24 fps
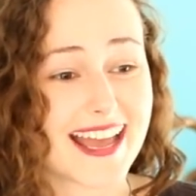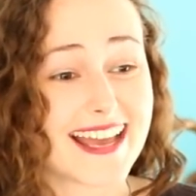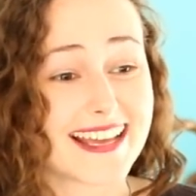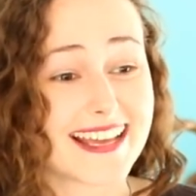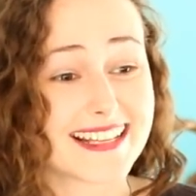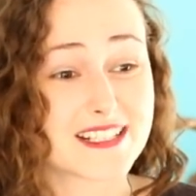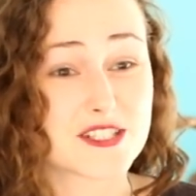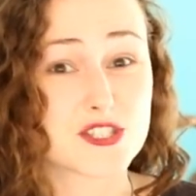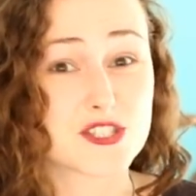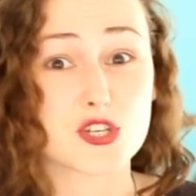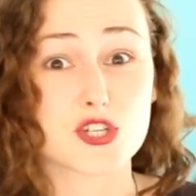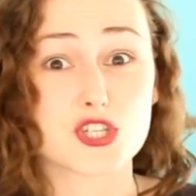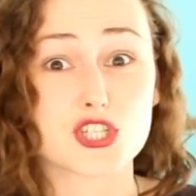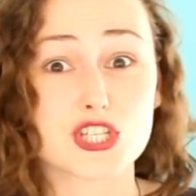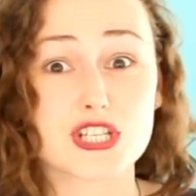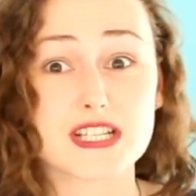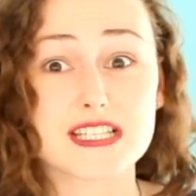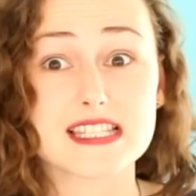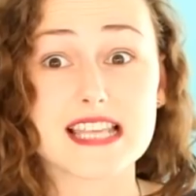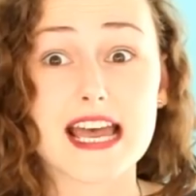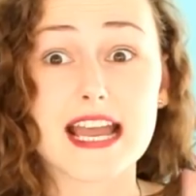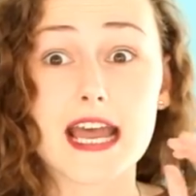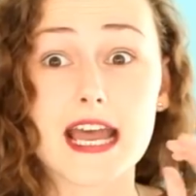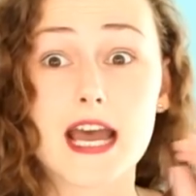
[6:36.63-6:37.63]
And so
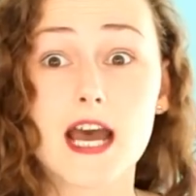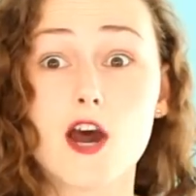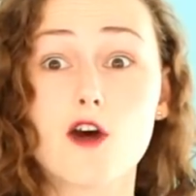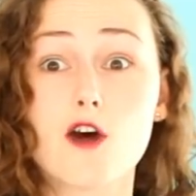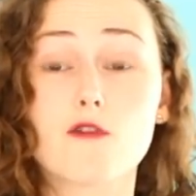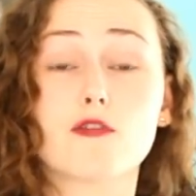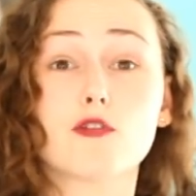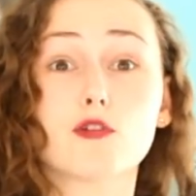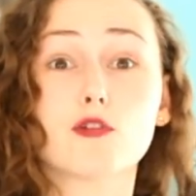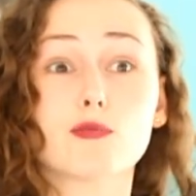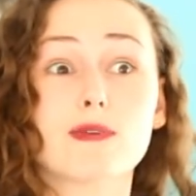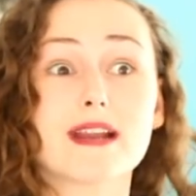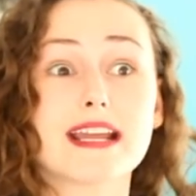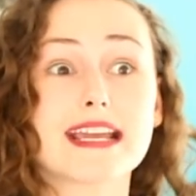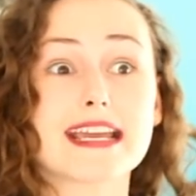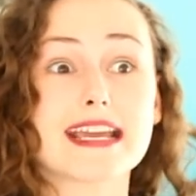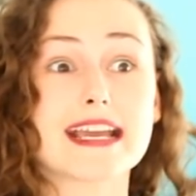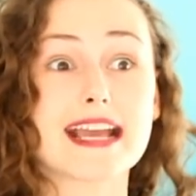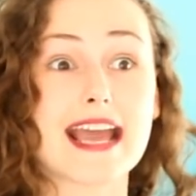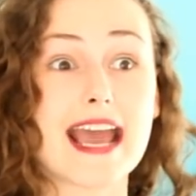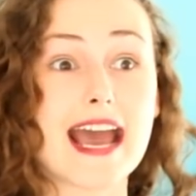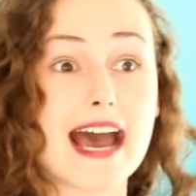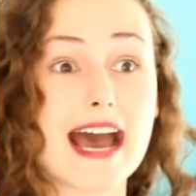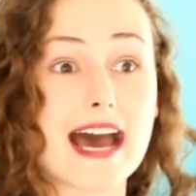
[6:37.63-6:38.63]
she's like
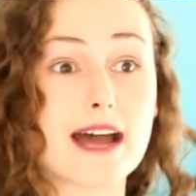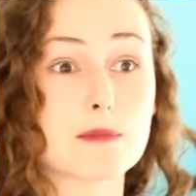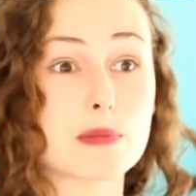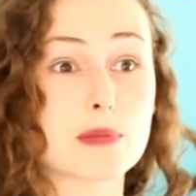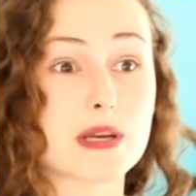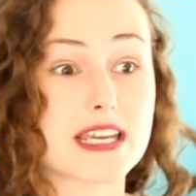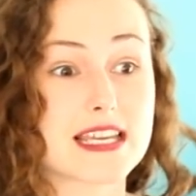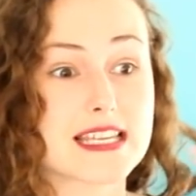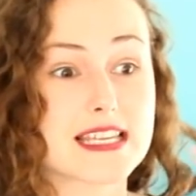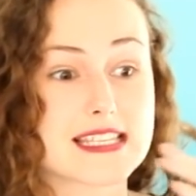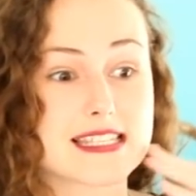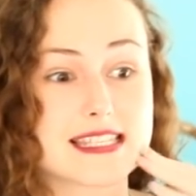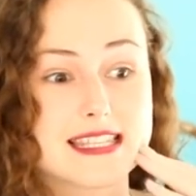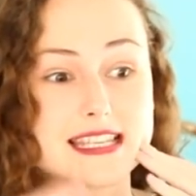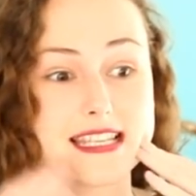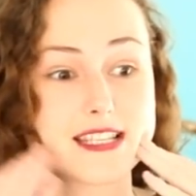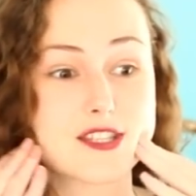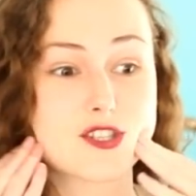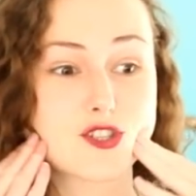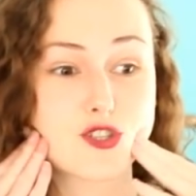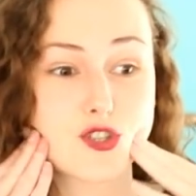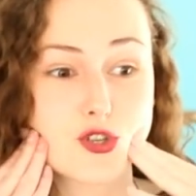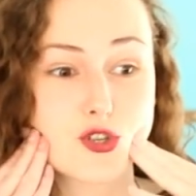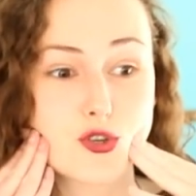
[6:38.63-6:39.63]
freaking out because
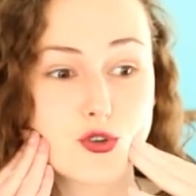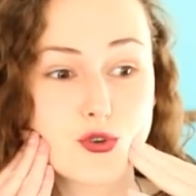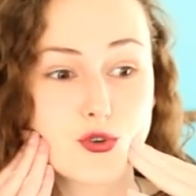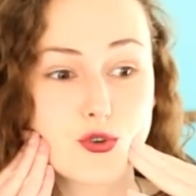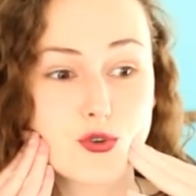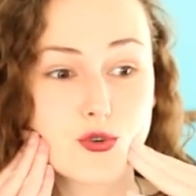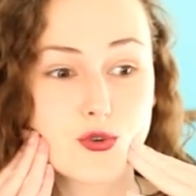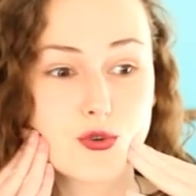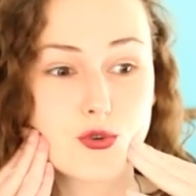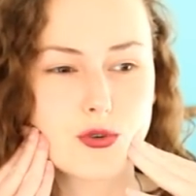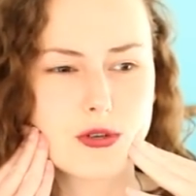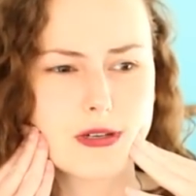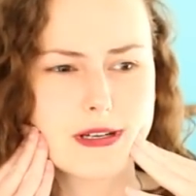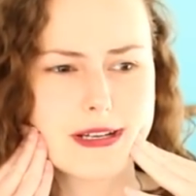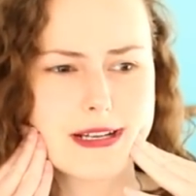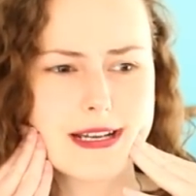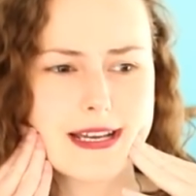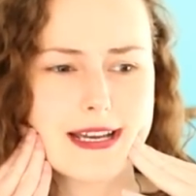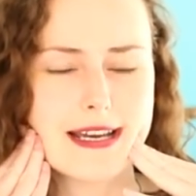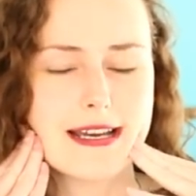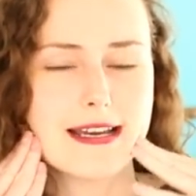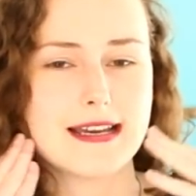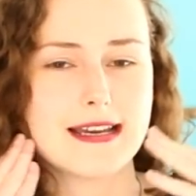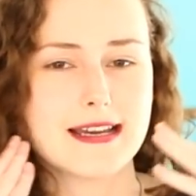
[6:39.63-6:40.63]
these two
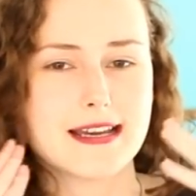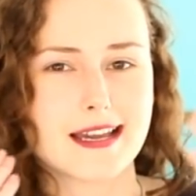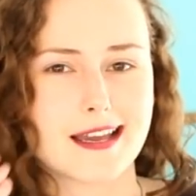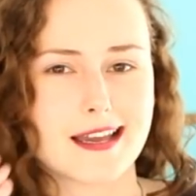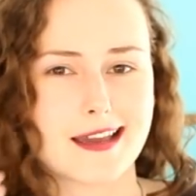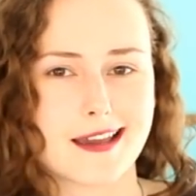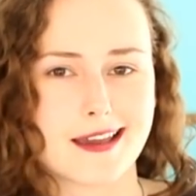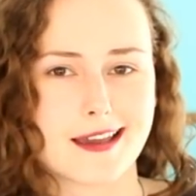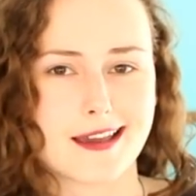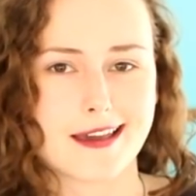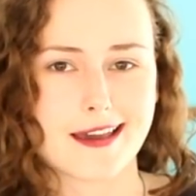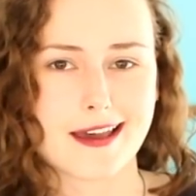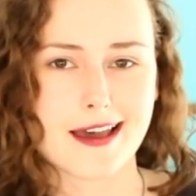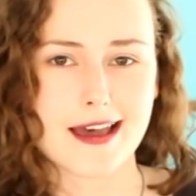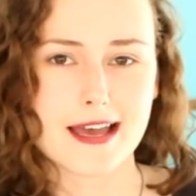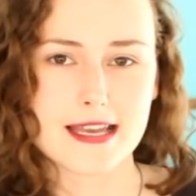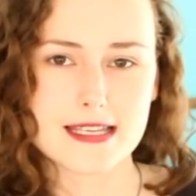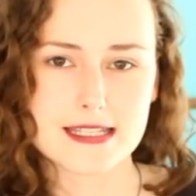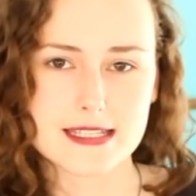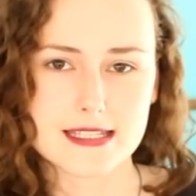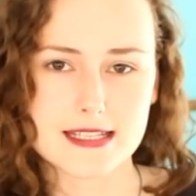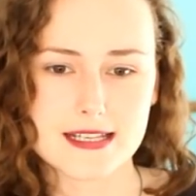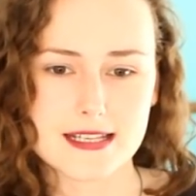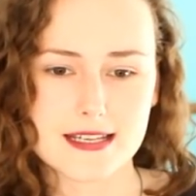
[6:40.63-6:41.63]

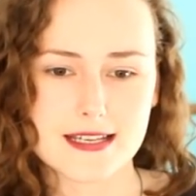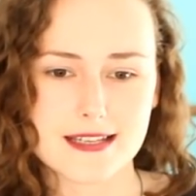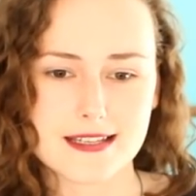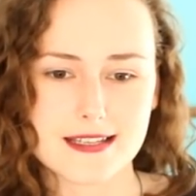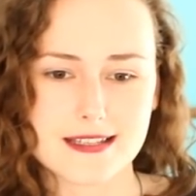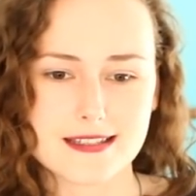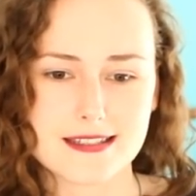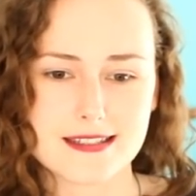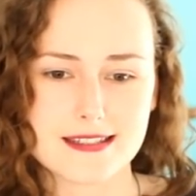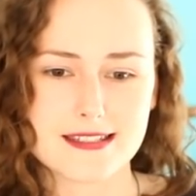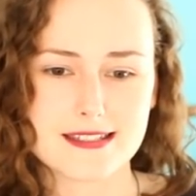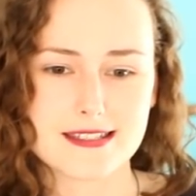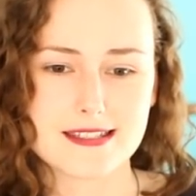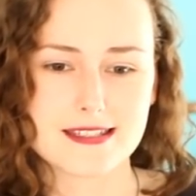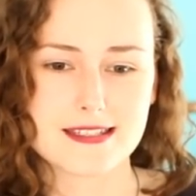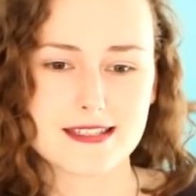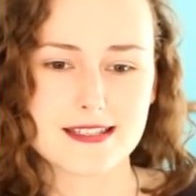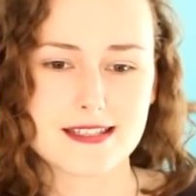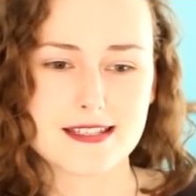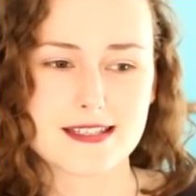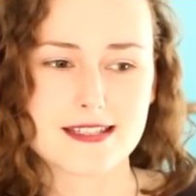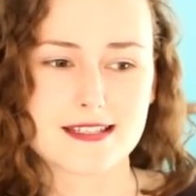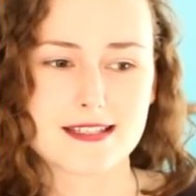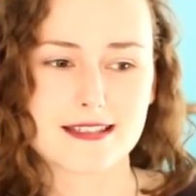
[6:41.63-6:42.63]
cousins
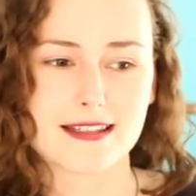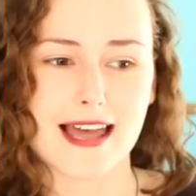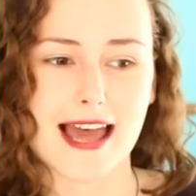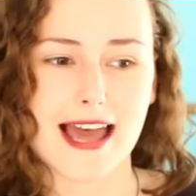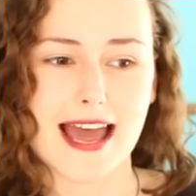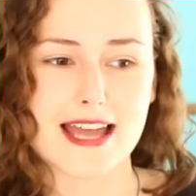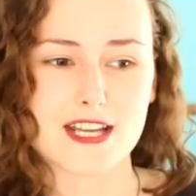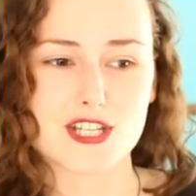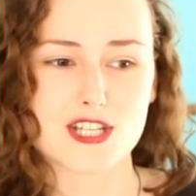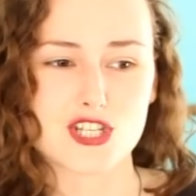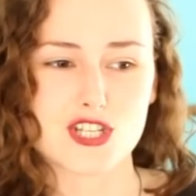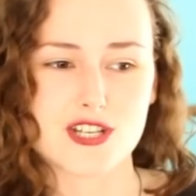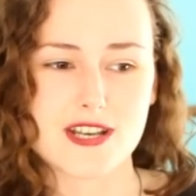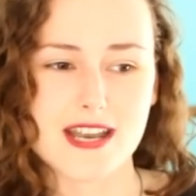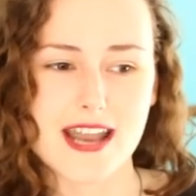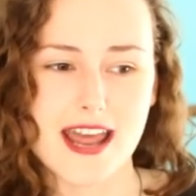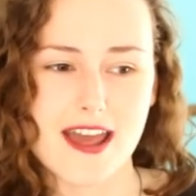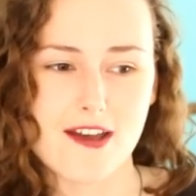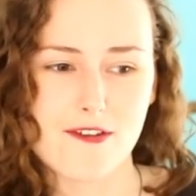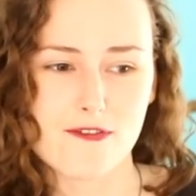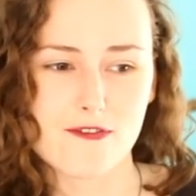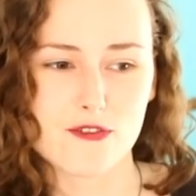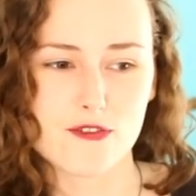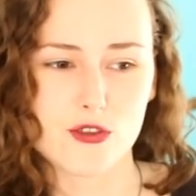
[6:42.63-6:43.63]
slash
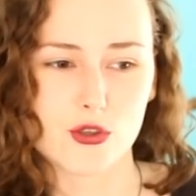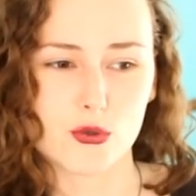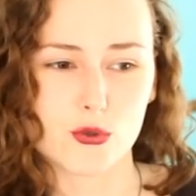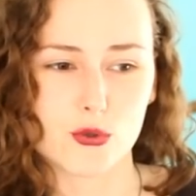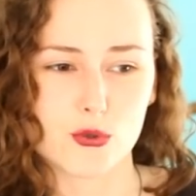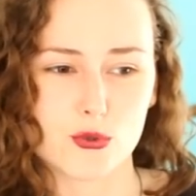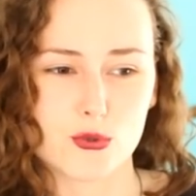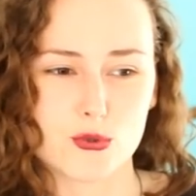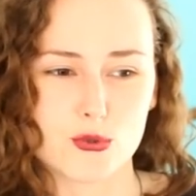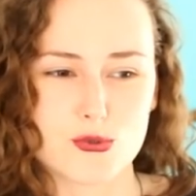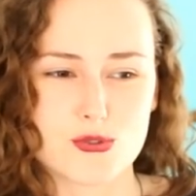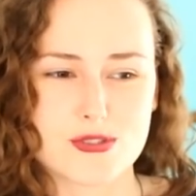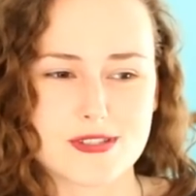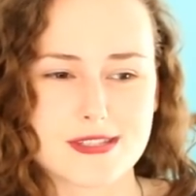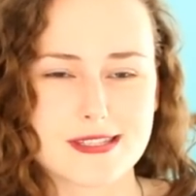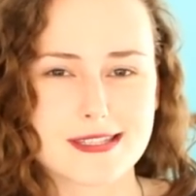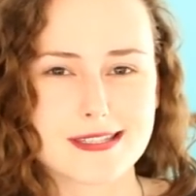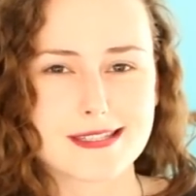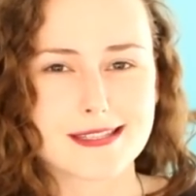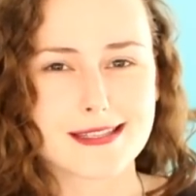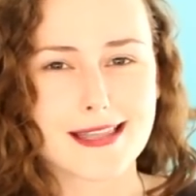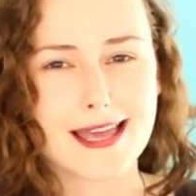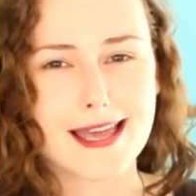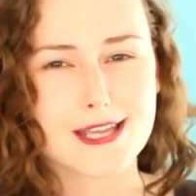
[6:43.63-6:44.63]

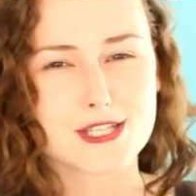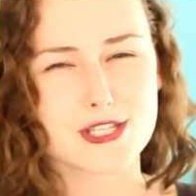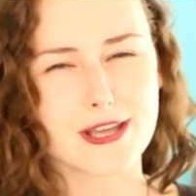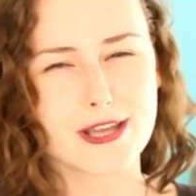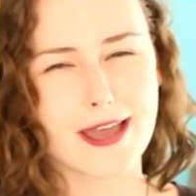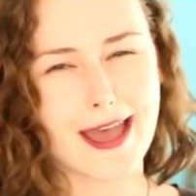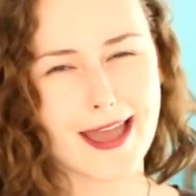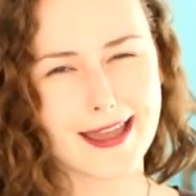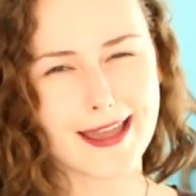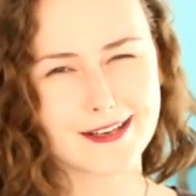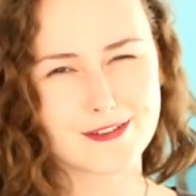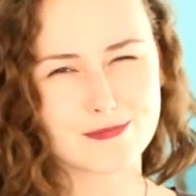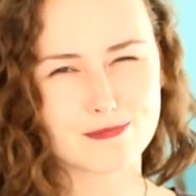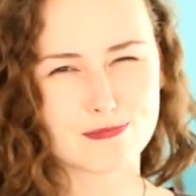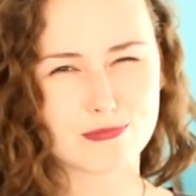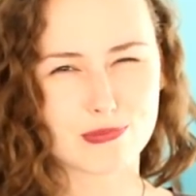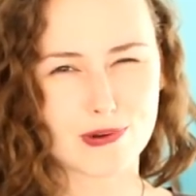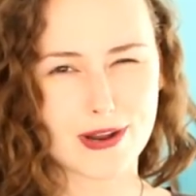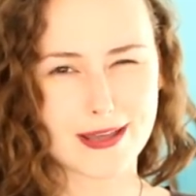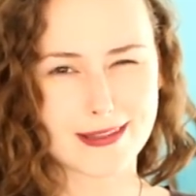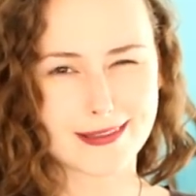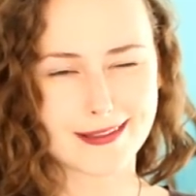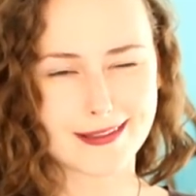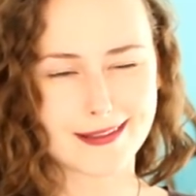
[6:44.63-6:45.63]
nephews slash kind of
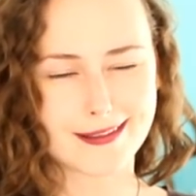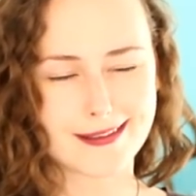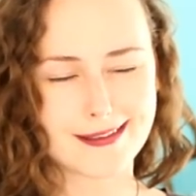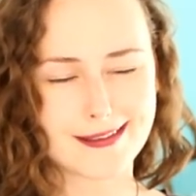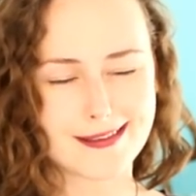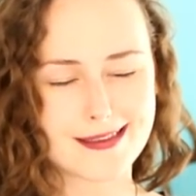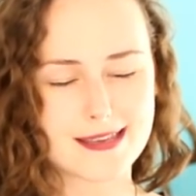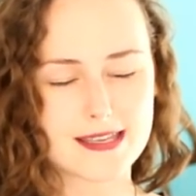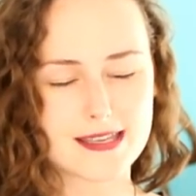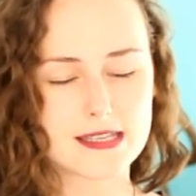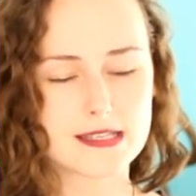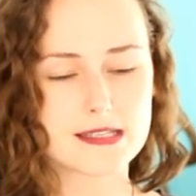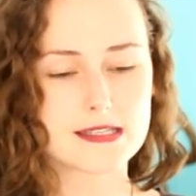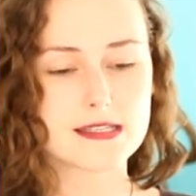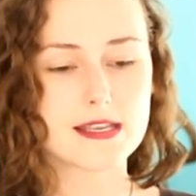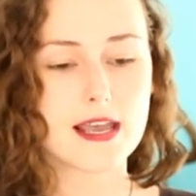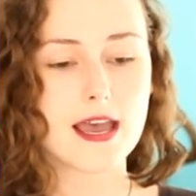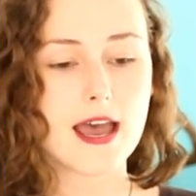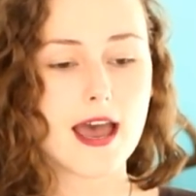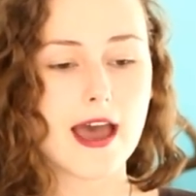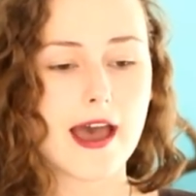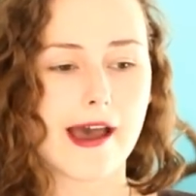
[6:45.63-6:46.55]
brothers...